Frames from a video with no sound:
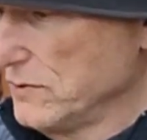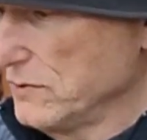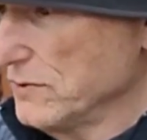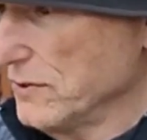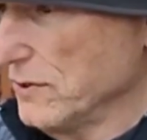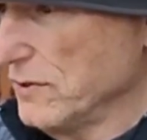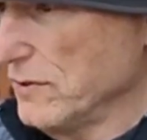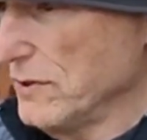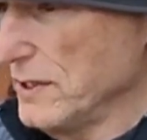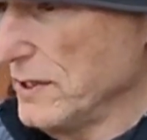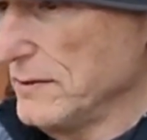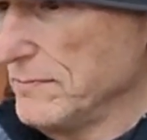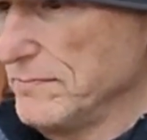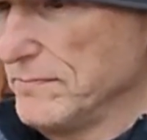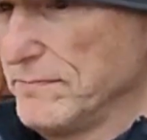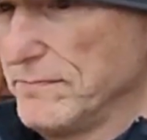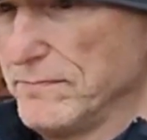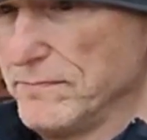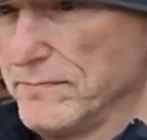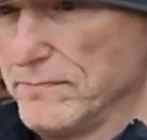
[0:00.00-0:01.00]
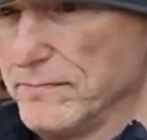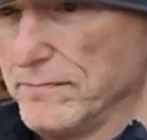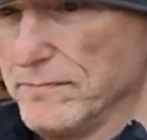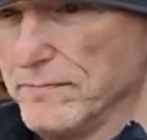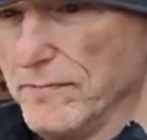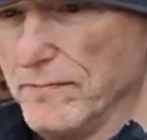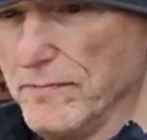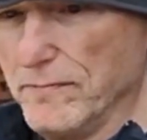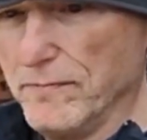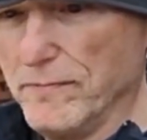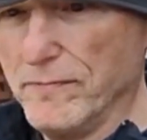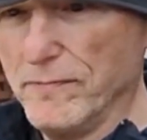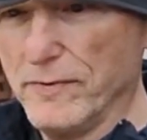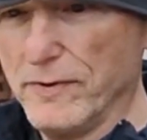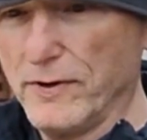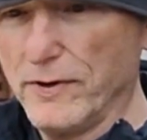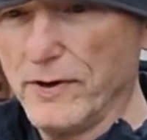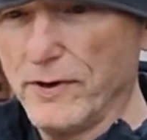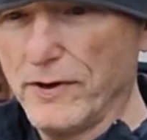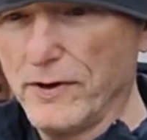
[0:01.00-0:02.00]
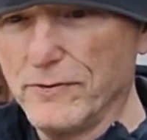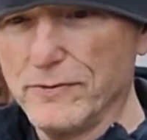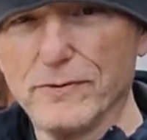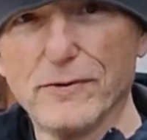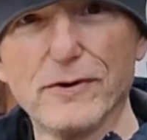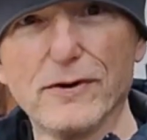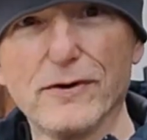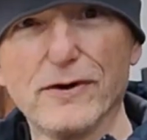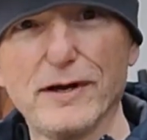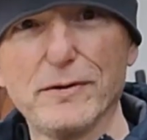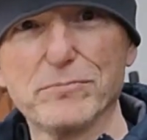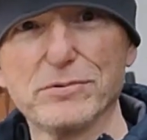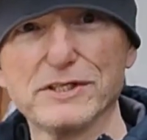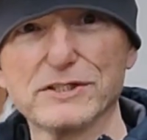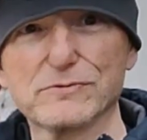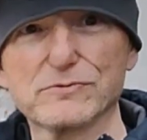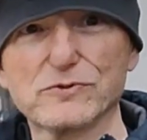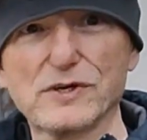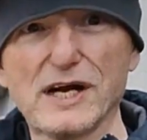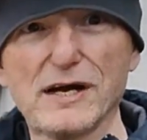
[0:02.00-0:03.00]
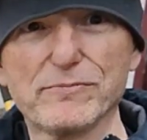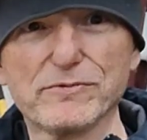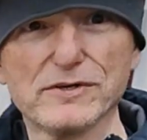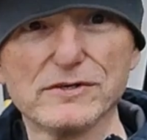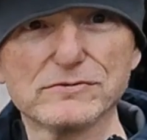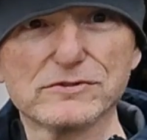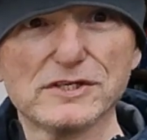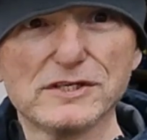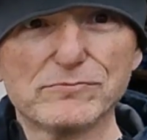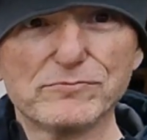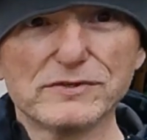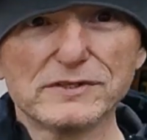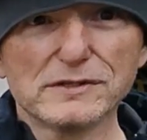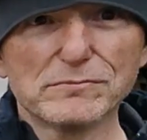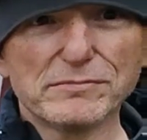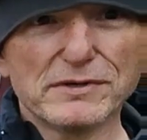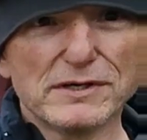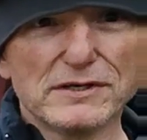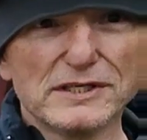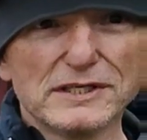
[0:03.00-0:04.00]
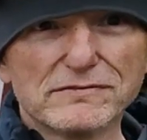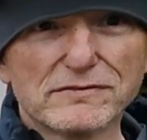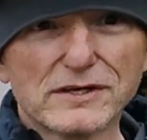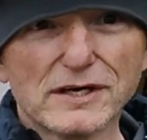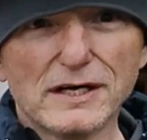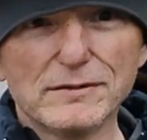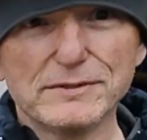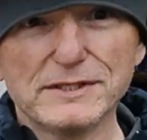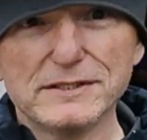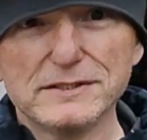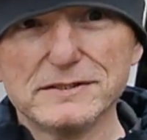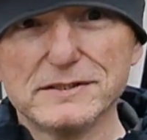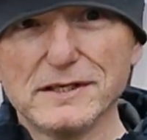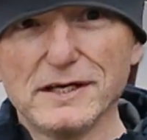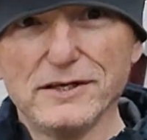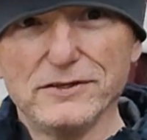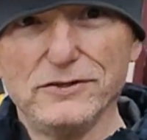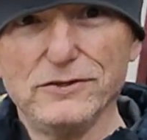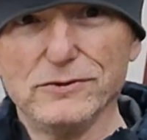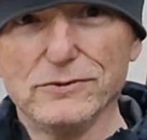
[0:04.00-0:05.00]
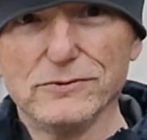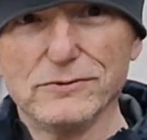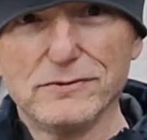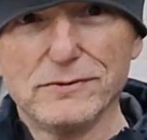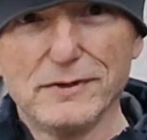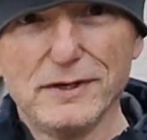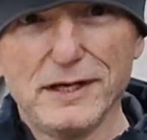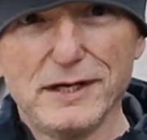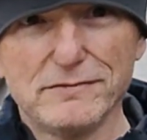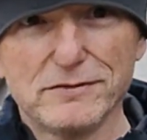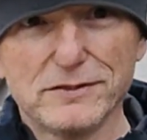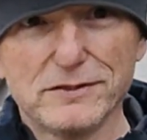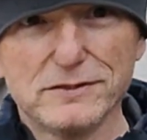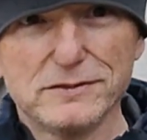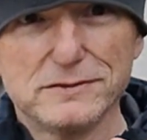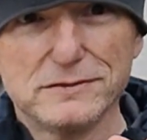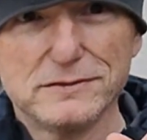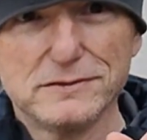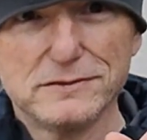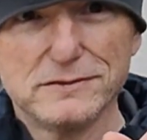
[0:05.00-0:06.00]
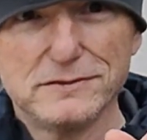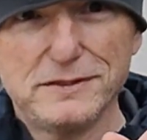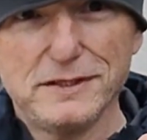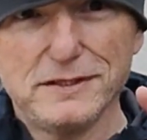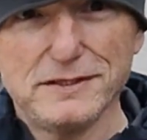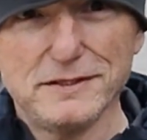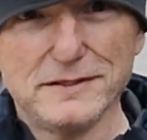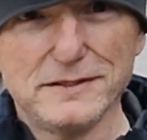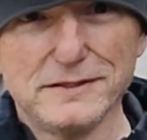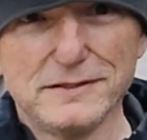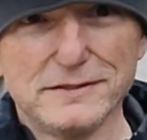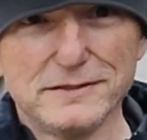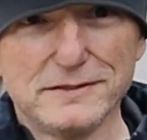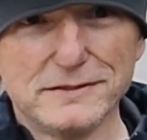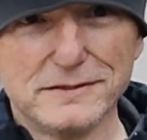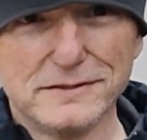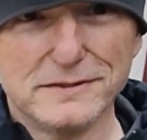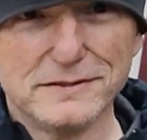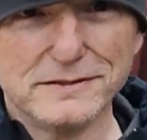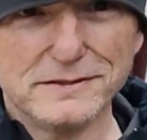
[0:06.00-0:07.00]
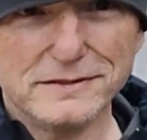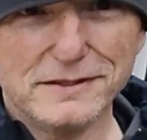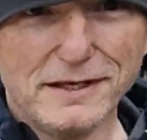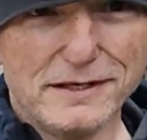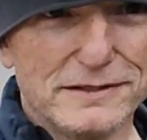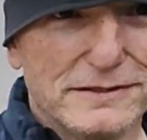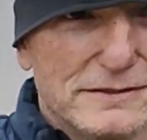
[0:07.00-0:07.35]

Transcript: So there you go. All right, please subscribe, thumbs up, and the bell, leave a comment, and you have a good day.